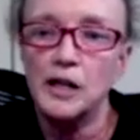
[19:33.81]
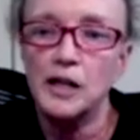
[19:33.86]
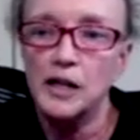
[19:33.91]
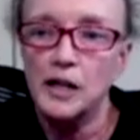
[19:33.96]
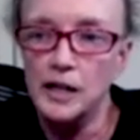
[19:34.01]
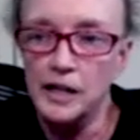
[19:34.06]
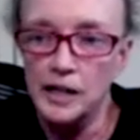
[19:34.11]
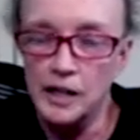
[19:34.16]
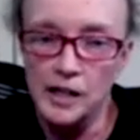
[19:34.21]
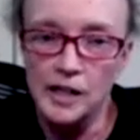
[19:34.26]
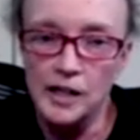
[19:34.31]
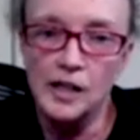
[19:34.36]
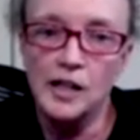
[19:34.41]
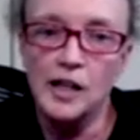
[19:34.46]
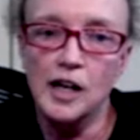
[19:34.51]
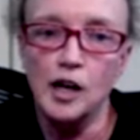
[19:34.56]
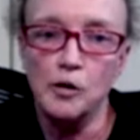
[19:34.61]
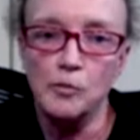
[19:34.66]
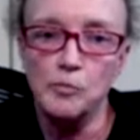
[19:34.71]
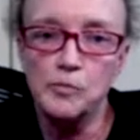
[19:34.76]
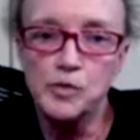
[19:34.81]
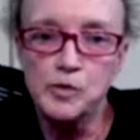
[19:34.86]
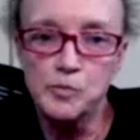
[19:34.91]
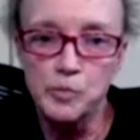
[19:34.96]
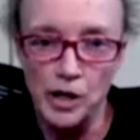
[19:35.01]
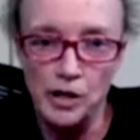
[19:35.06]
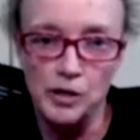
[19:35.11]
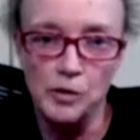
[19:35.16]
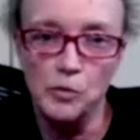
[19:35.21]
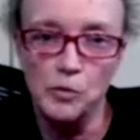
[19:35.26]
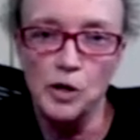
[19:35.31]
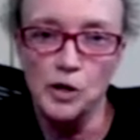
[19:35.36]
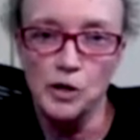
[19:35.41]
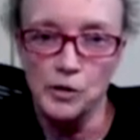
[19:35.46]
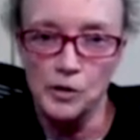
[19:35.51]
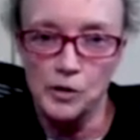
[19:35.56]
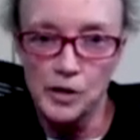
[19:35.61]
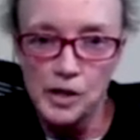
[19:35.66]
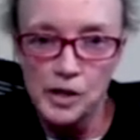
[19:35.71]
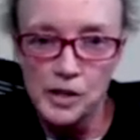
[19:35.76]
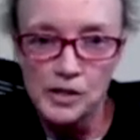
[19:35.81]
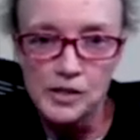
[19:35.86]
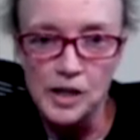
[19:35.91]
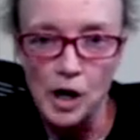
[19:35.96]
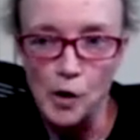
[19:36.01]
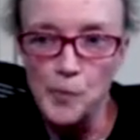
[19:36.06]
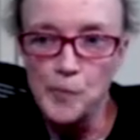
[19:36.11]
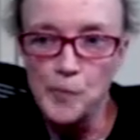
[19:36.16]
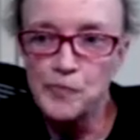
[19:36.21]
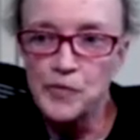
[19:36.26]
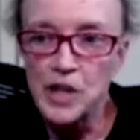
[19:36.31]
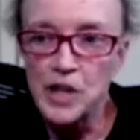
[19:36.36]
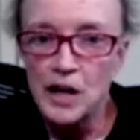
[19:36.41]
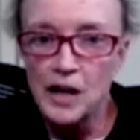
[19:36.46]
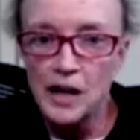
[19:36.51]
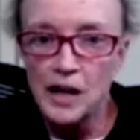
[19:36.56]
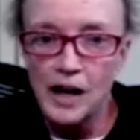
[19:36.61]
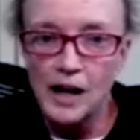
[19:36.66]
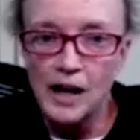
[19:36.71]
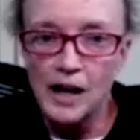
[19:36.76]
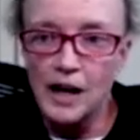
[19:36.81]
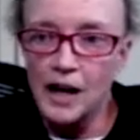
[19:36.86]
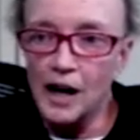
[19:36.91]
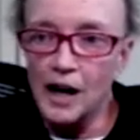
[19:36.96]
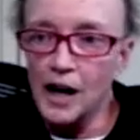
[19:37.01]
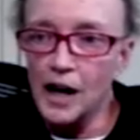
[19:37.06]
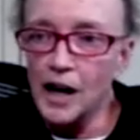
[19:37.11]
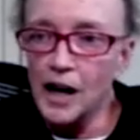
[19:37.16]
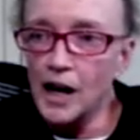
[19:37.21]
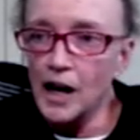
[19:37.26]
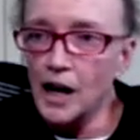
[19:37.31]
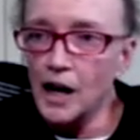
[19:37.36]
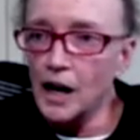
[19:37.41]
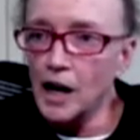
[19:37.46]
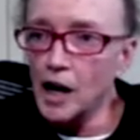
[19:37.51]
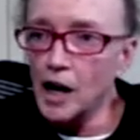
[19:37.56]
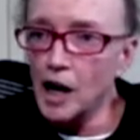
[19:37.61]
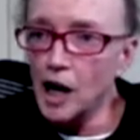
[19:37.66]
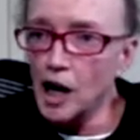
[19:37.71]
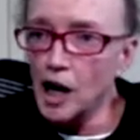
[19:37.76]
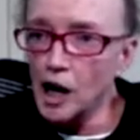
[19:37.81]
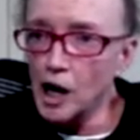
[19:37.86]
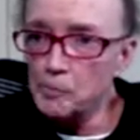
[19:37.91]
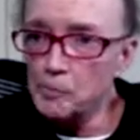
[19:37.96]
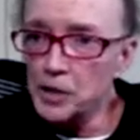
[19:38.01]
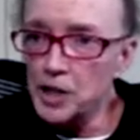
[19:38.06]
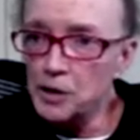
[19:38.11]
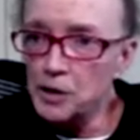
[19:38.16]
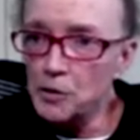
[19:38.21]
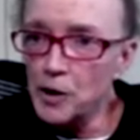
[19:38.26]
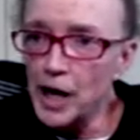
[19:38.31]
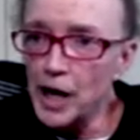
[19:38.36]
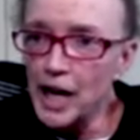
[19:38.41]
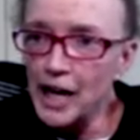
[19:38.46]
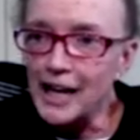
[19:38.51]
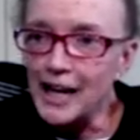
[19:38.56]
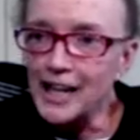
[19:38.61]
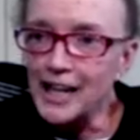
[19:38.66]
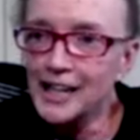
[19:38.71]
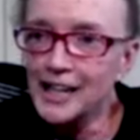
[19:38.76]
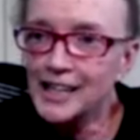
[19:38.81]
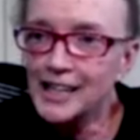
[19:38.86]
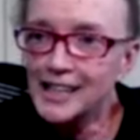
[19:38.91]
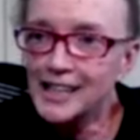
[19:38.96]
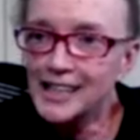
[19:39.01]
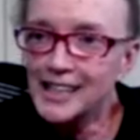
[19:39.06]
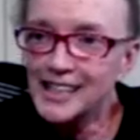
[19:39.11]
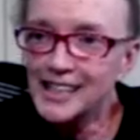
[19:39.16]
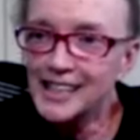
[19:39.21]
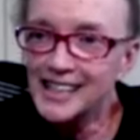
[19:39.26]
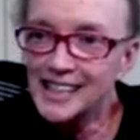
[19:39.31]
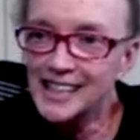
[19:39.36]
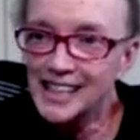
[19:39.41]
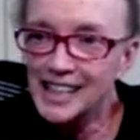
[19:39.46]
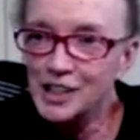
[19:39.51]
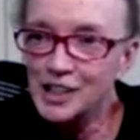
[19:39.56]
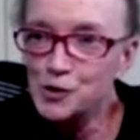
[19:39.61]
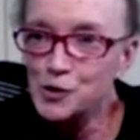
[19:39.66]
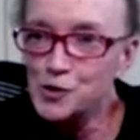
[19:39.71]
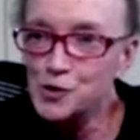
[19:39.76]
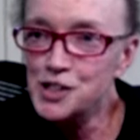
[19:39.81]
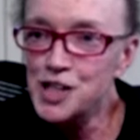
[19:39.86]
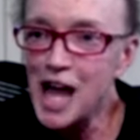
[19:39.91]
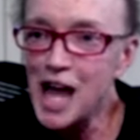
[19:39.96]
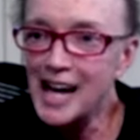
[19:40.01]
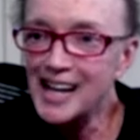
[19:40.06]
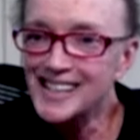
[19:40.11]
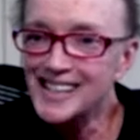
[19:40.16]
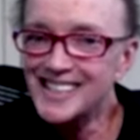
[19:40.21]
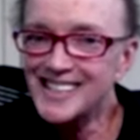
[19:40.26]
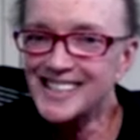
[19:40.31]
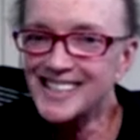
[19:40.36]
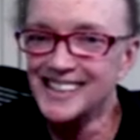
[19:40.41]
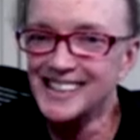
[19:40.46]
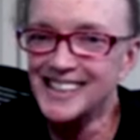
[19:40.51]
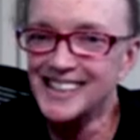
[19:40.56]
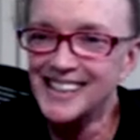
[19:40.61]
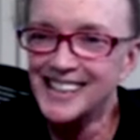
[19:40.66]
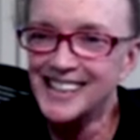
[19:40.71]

and help spread the word. So, up and away. Who's next?